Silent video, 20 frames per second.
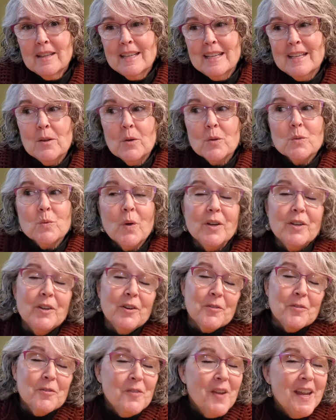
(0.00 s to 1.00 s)
He knows what
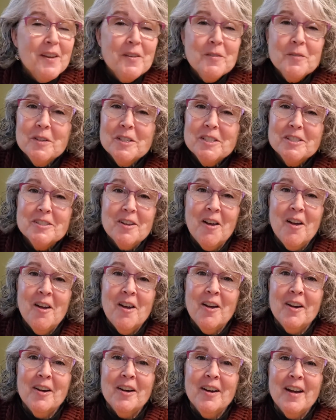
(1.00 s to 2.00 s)
your favorites
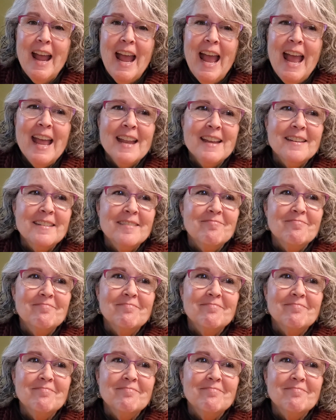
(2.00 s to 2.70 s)
are, and